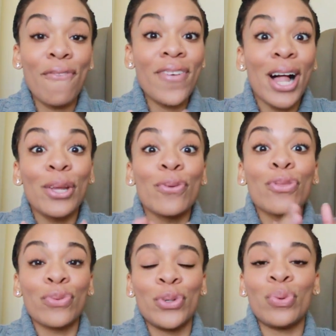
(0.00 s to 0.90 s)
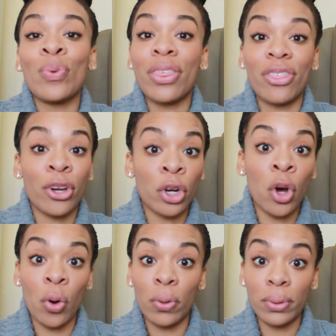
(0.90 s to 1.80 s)
follow through with your
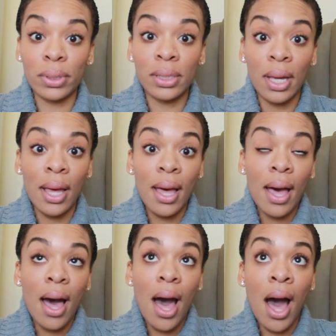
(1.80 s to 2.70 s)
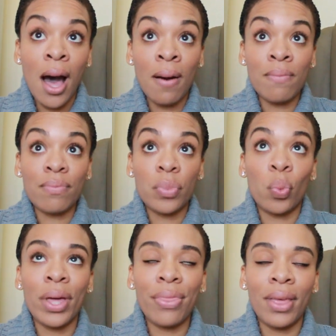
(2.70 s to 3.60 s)
goals.
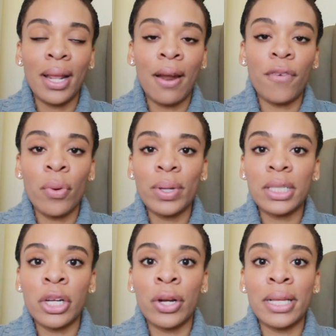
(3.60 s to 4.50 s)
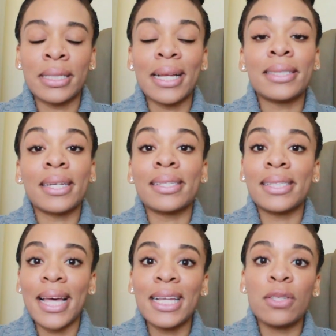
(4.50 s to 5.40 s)
One thing that I've always learned is that
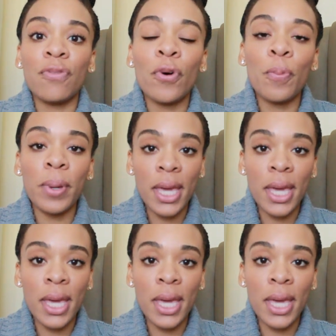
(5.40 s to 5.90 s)
successful